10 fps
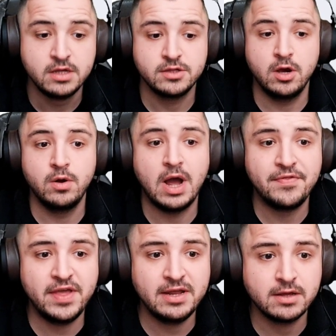So I
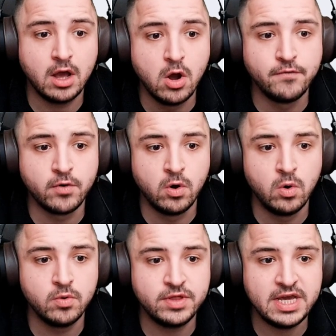think
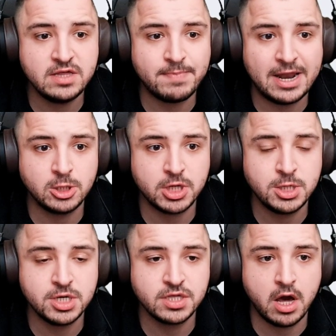overall these balance
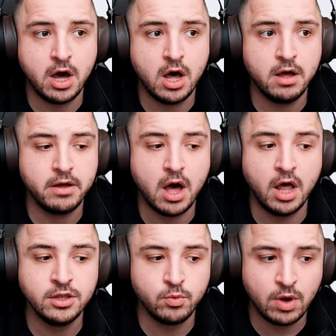changes are
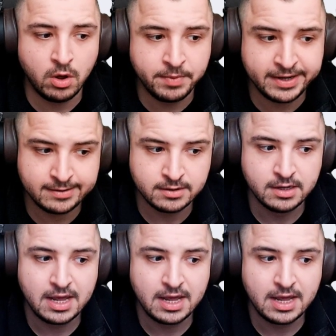underwhelming.